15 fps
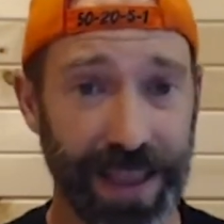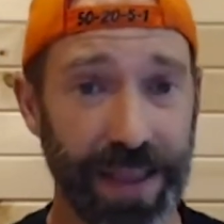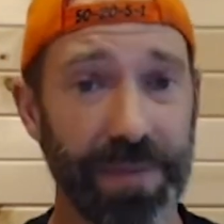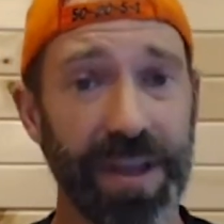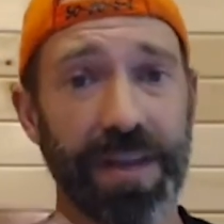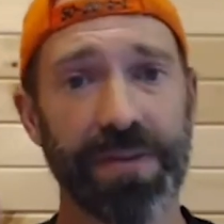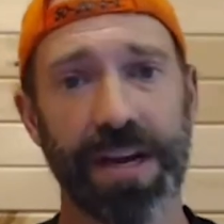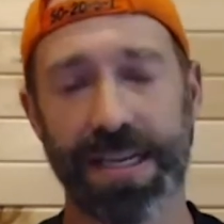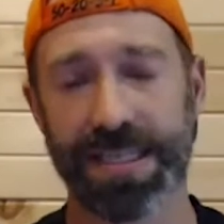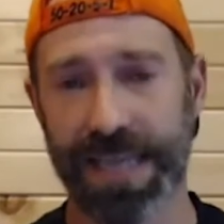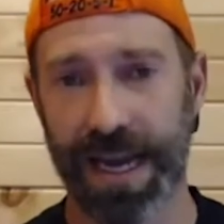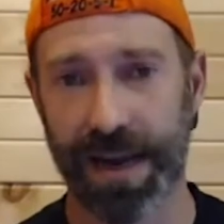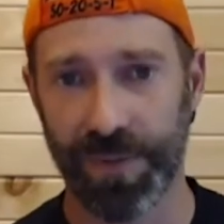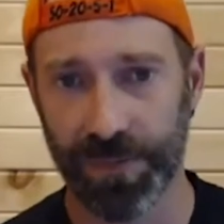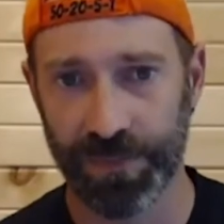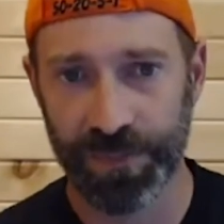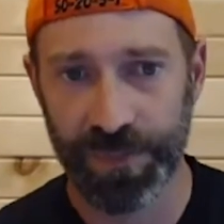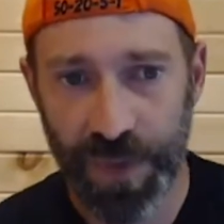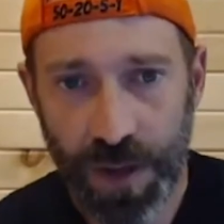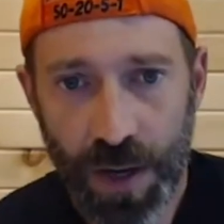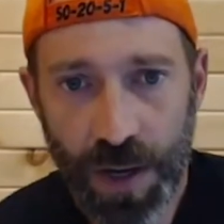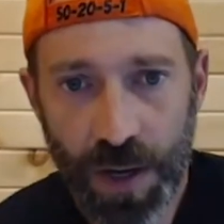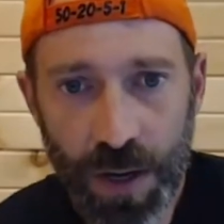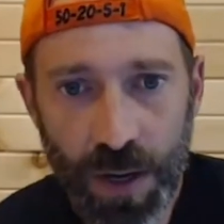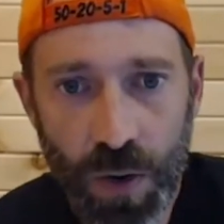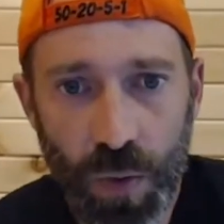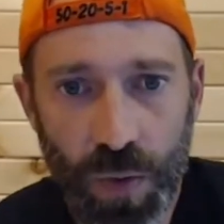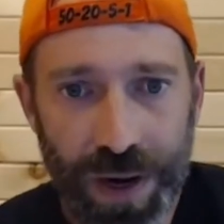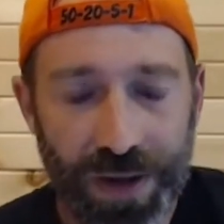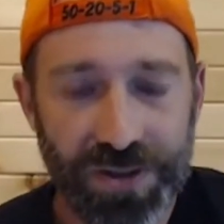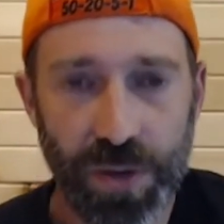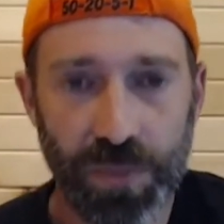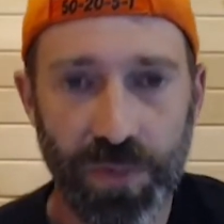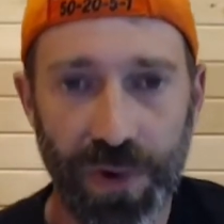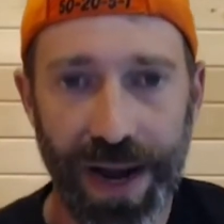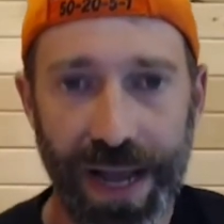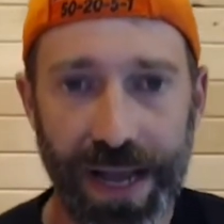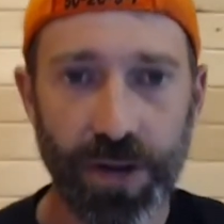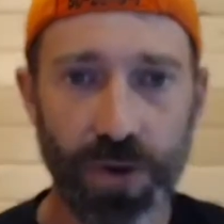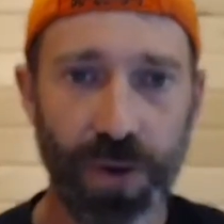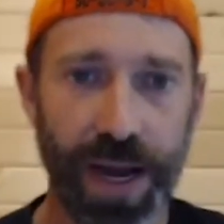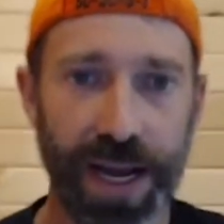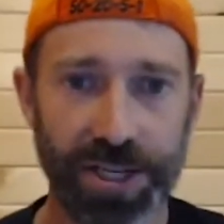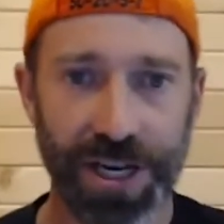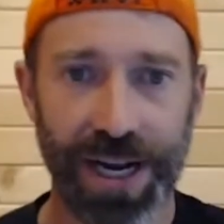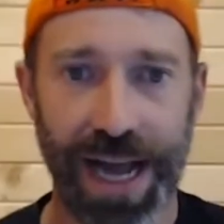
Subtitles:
Let me give you an example. When I was a brand new agent,